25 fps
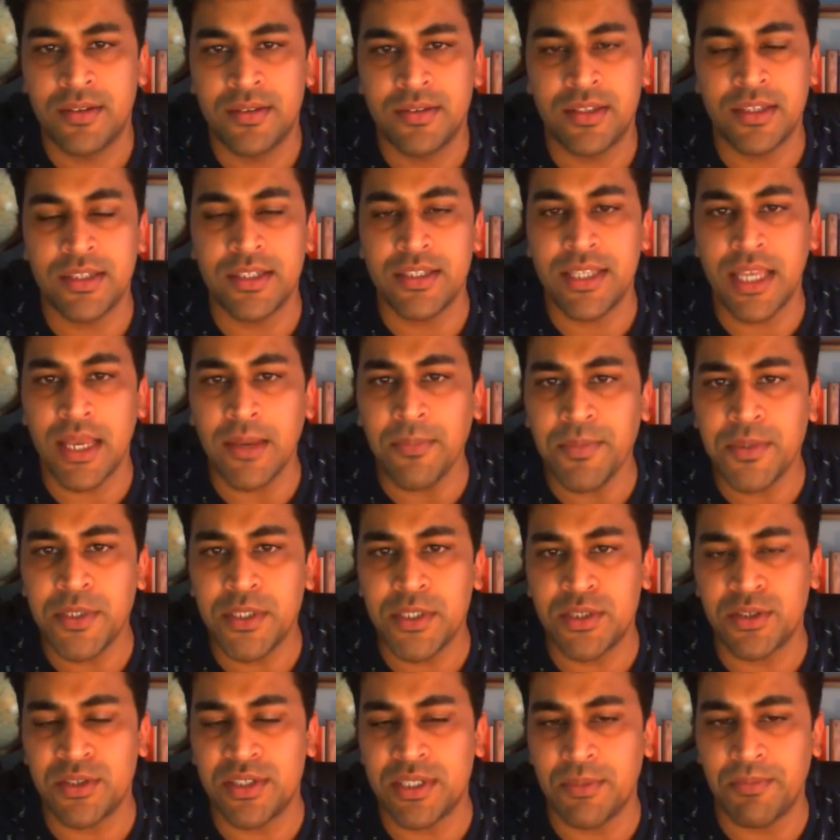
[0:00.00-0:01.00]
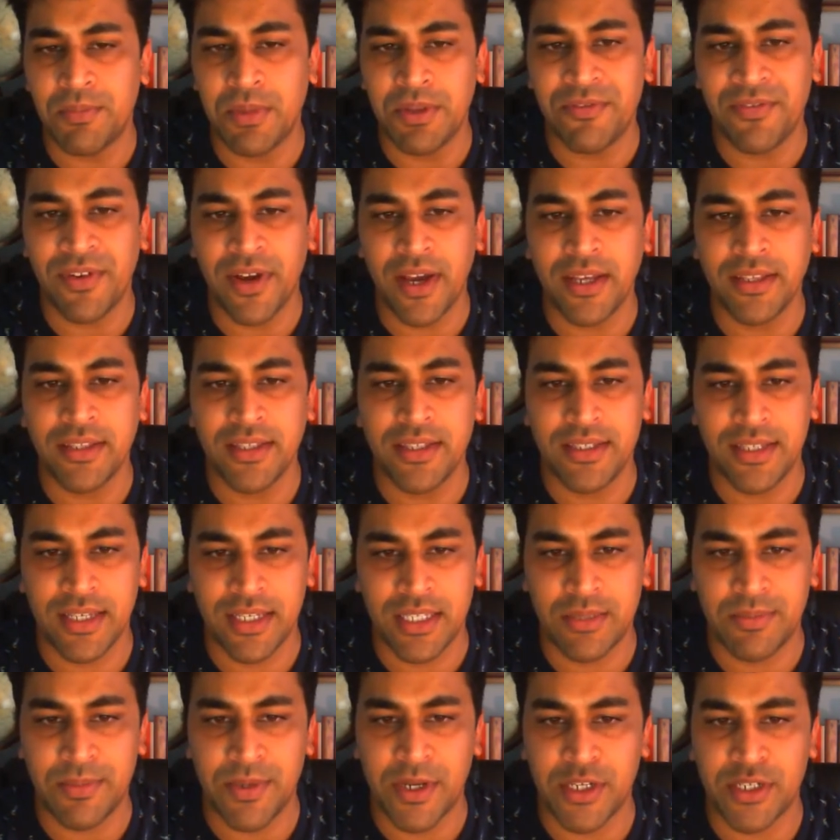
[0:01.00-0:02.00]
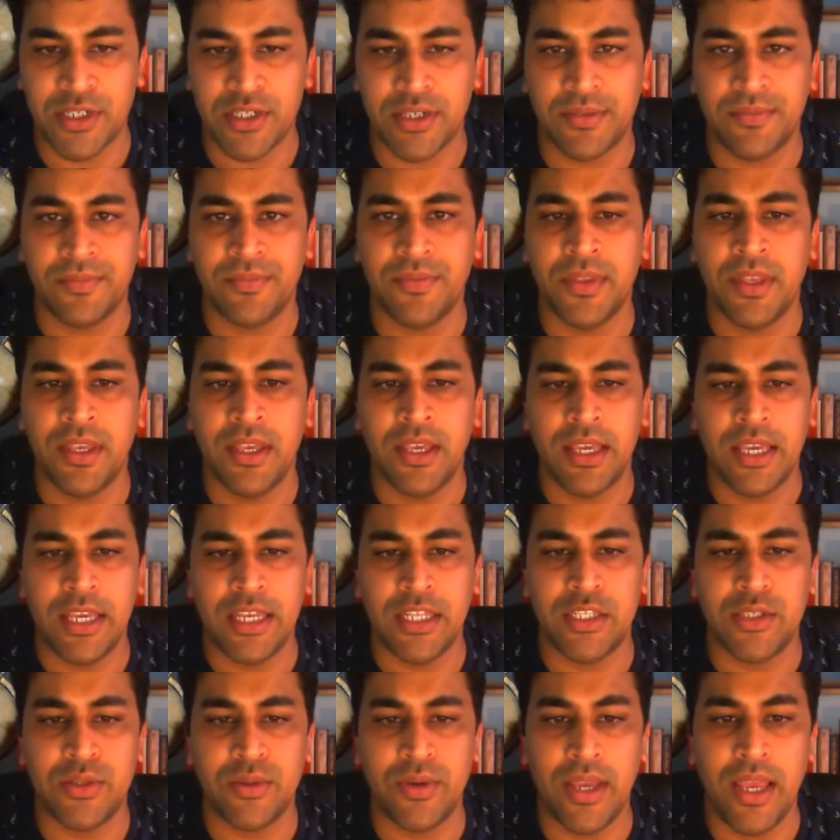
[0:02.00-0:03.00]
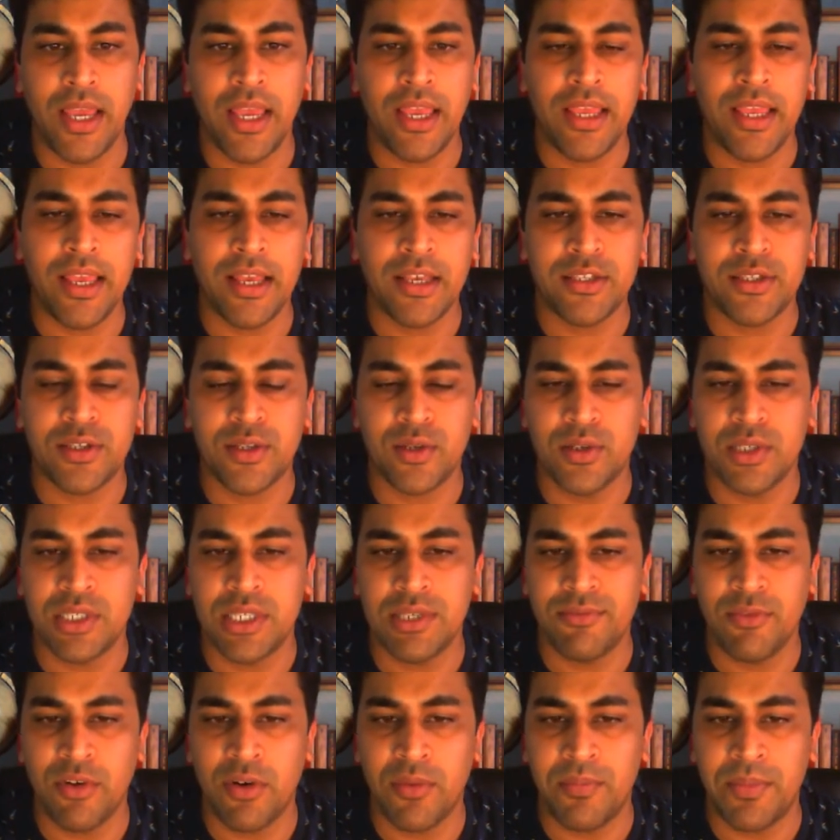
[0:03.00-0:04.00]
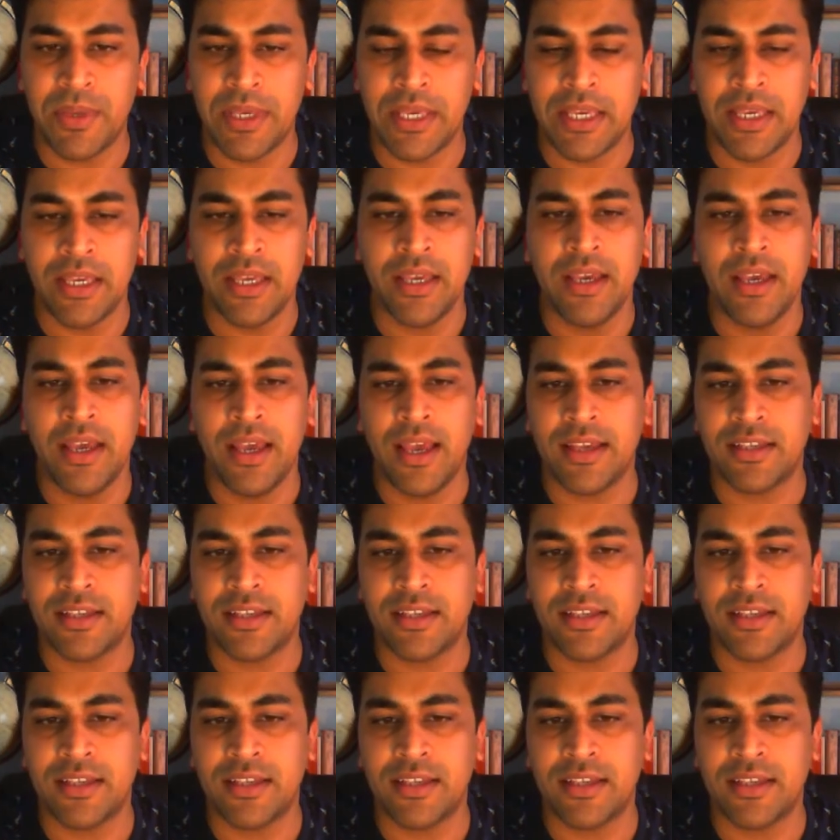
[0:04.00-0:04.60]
The steps to simplify this expression into a exclusive or b